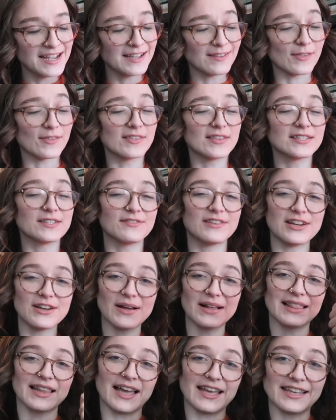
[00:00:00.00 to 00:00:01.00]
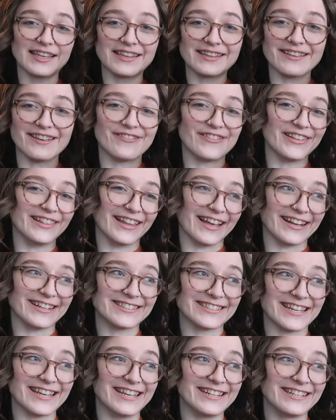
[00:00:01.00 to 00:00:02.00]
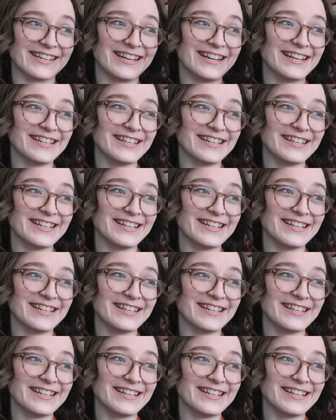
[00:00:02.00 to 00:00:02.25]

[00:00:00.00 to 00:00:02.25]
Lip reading: Give this video a like if you liked it.